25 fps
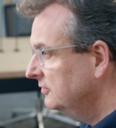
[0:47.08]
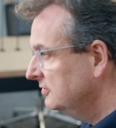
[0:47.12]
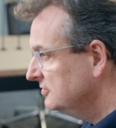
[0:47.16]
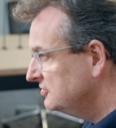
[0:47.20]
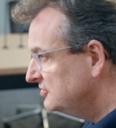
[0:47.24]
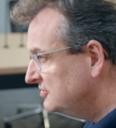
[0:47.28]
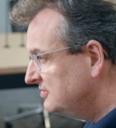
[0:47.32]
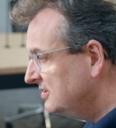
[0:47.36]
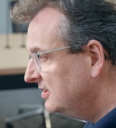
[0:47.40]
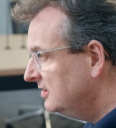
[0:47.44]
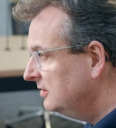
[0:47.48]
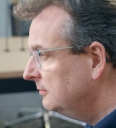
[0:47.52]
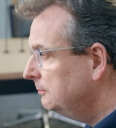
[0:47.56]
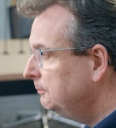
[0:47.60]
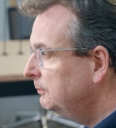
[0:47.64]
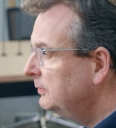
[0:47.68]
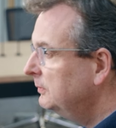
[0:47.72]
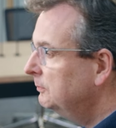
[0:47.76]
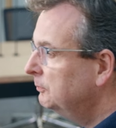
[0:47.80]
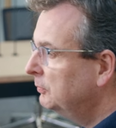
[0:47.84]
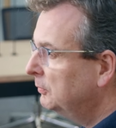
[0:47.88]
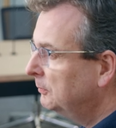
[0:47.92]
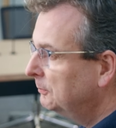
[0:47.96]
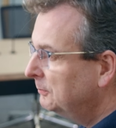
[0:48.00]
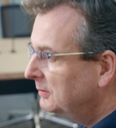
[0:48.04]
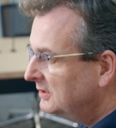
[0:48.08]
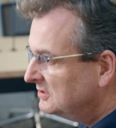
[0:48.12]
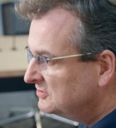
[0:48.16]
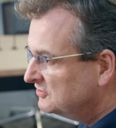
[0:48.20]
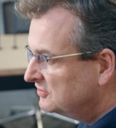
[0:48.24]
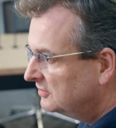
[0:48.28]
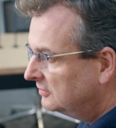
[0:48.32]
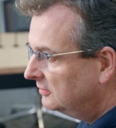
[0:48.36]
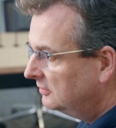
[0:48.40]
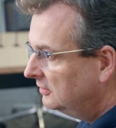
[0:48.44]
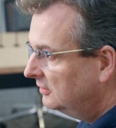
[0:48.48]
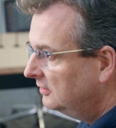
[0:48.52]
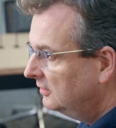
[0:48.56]
understand people
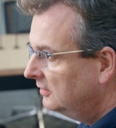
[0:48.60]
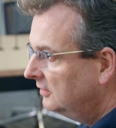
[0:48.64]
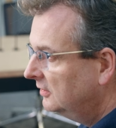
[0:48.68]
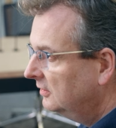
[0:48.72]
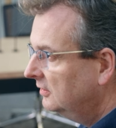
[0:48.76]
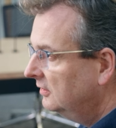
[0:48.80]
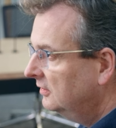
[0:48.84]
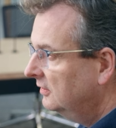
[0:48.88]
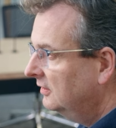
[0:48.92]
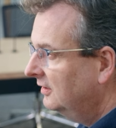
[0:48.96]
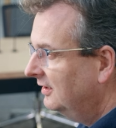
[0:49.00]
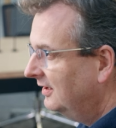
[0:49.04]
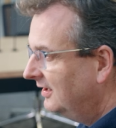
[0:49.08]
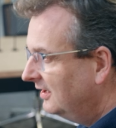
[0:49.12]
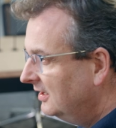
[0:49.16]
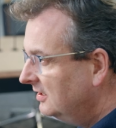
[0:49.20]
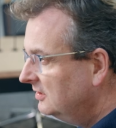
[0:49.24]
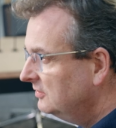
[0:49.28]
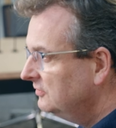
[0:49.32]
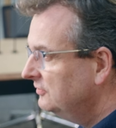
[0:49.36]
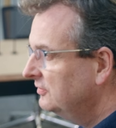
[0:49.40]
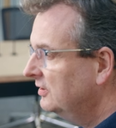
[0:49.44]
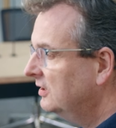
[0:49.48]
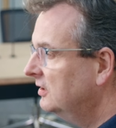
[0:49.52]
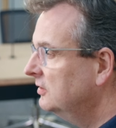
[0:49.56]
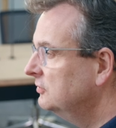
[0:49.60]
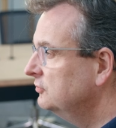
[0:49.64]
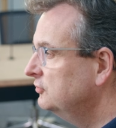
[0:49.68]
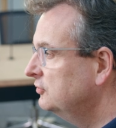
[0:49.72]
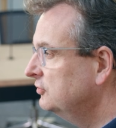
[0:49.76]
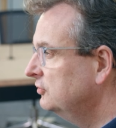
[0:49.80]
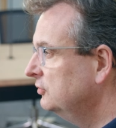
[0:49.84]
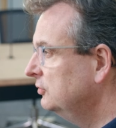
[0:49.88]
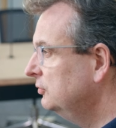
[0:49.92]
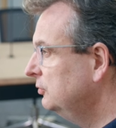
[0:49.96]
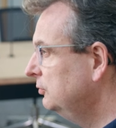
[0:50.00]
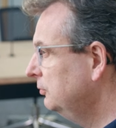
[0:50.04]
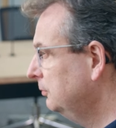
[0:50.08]
better and how
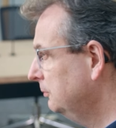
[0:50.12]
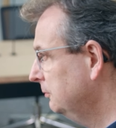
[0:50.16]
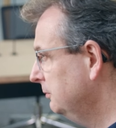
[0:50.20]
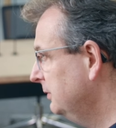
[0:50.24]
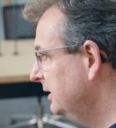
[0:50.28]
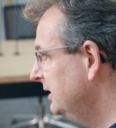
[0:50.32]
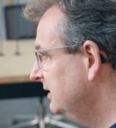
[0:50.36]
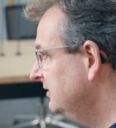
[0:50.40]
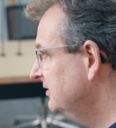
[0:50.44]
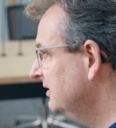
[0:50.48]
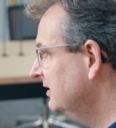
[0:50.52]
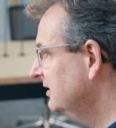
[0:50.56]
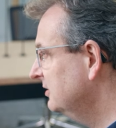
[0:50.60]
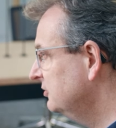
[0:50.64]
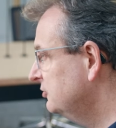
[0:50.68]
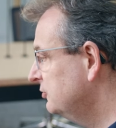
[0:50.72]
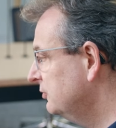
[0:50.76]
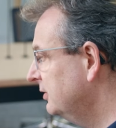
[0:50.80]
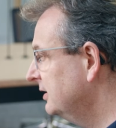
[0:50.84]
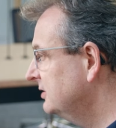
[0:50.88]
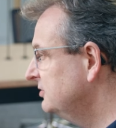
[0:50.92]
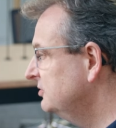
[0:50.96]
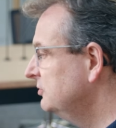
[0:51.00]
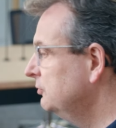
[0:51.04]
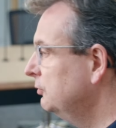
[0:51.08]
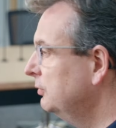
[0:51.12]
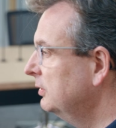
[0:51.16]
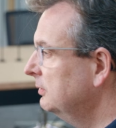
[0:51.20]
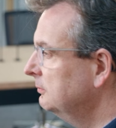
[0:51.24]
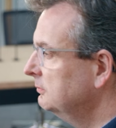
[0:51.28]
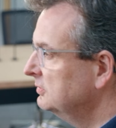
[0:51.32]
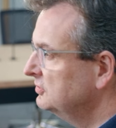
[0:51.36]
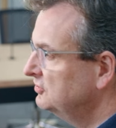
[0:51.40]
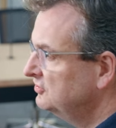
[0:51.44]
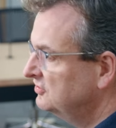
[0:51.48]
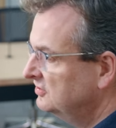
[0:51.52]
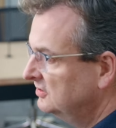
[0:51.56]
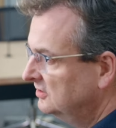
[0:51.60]
to make the interaction
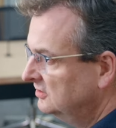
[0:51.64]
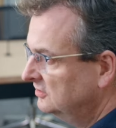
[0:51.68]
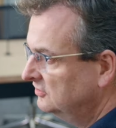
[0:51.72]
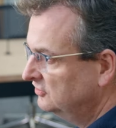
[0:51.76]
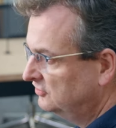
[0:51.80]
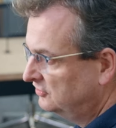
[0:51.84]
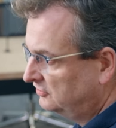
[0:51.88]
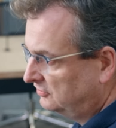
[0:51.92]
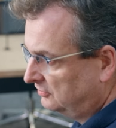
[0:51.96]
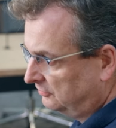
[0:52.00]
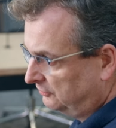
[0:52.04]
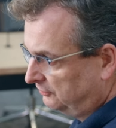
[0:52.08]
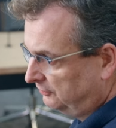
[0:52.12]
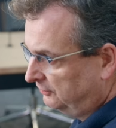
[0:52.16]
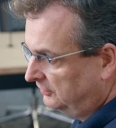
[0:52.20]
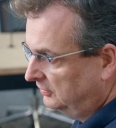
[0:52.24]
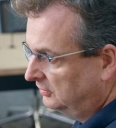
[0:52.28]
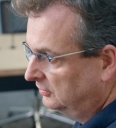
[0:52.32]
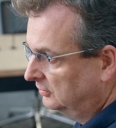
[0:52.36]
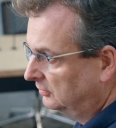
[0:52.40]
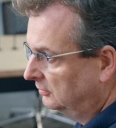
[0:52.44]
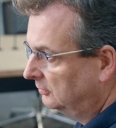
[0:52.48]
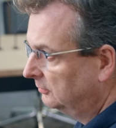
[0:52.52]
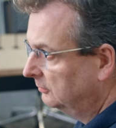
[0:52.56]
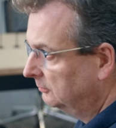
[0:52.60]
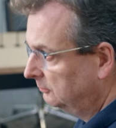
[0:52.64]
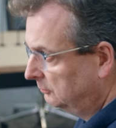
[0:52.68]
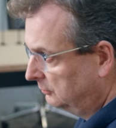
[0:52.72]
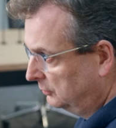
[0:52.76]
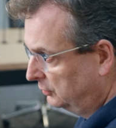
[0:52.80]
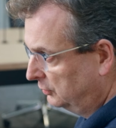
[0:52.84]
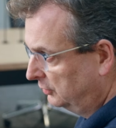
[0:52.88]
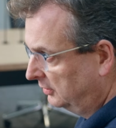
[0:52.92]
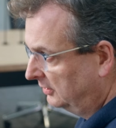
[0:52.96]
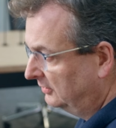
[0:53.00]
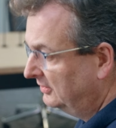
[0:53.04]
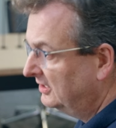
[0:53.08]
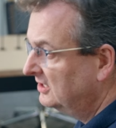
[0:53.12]
with machines feel
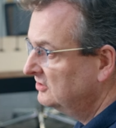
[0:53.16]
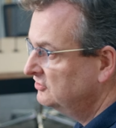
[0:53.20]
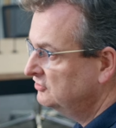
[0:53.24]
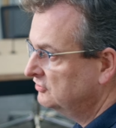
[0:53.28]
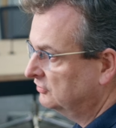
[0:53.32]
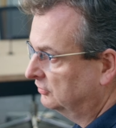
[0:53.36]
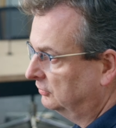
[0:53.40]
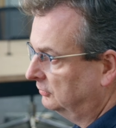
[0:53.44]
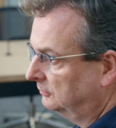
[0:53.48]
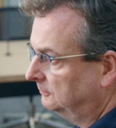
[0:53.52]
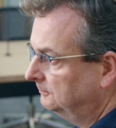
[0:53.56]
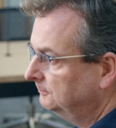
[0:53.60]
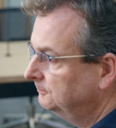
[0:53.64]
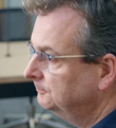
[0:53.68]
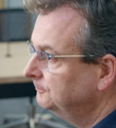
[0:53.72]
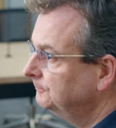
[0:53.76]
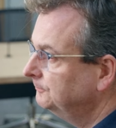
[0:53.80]
more natural.